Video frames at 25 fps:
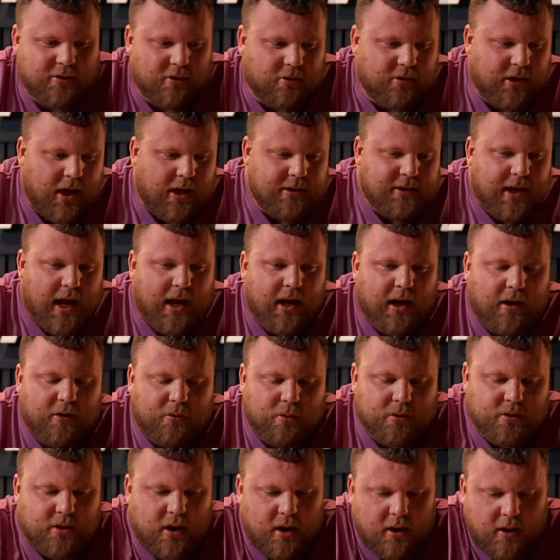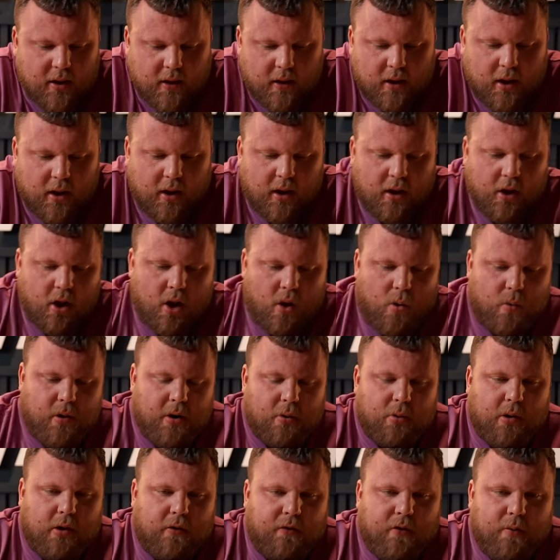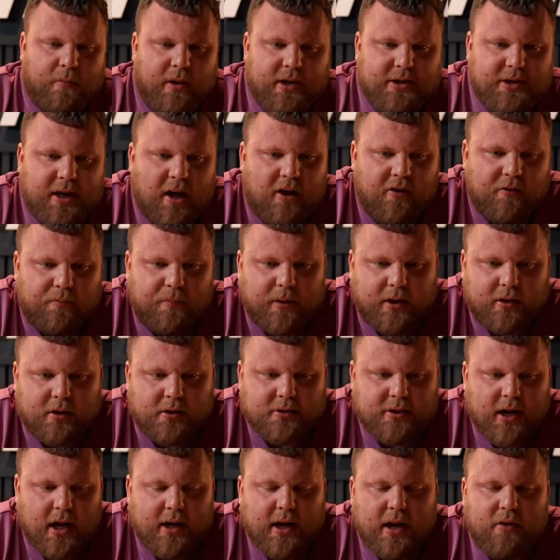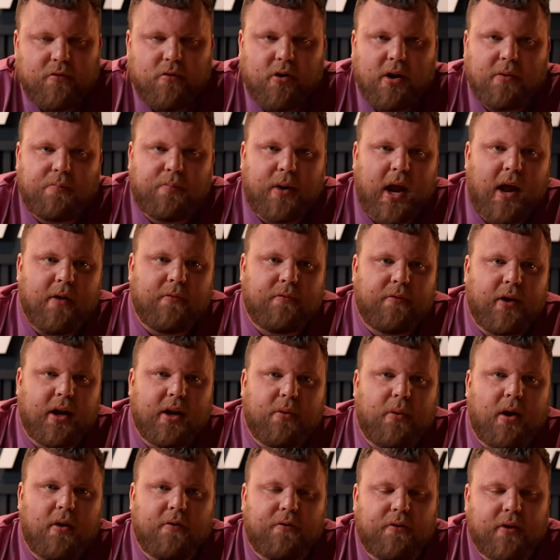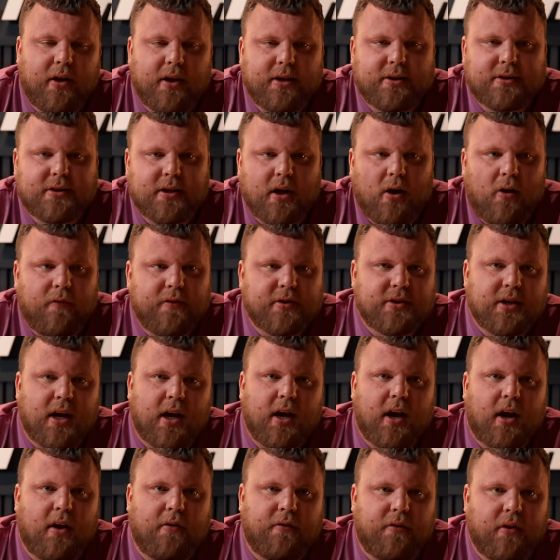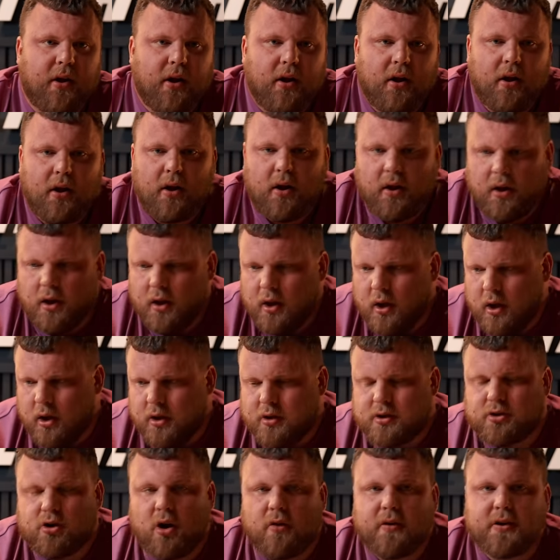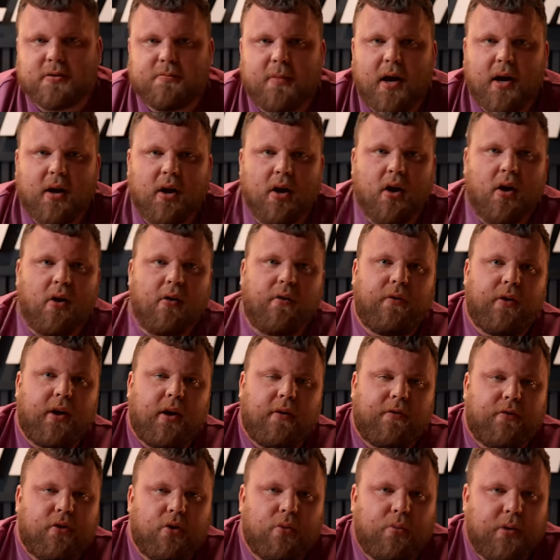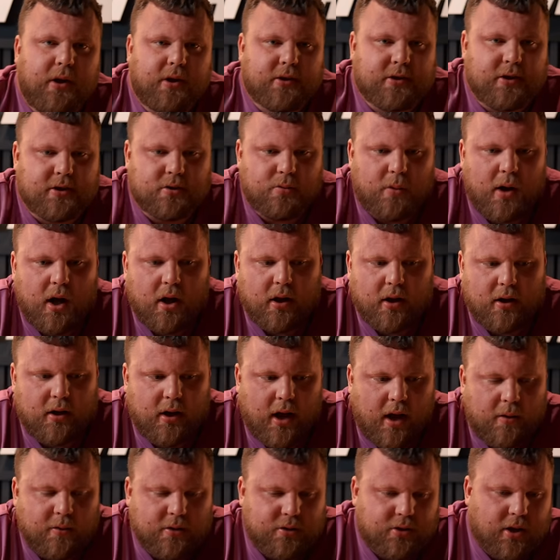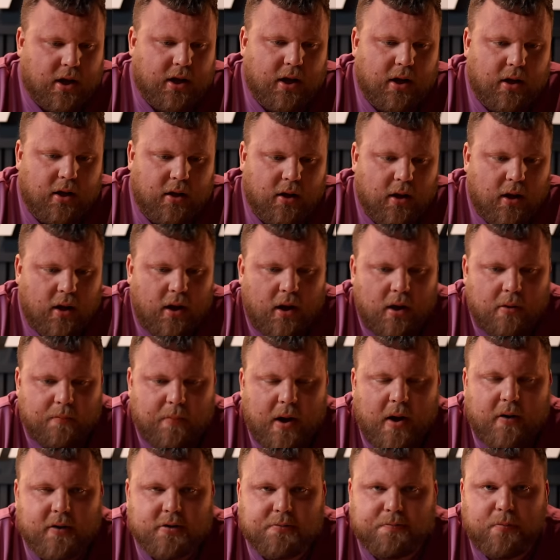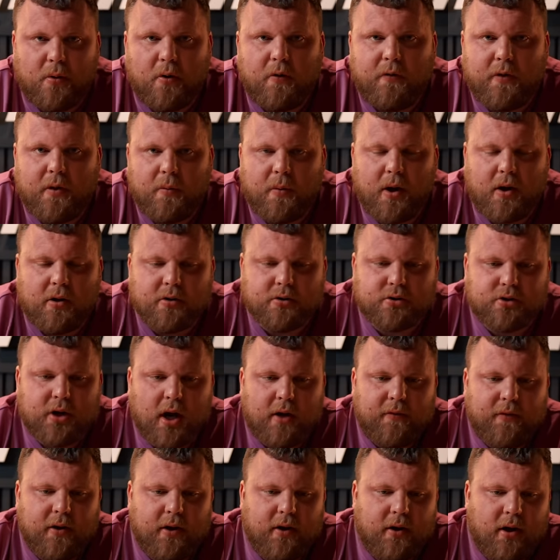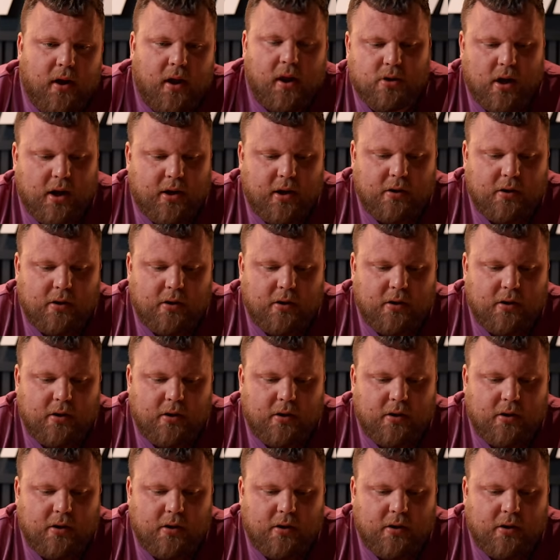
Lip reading: So deadlift was a weird one for myself because I didn't really prep very well for this. Obviously, I have the strongest man on earth in a few weeks as well, and I was trying to balance both of them while I was traveling. I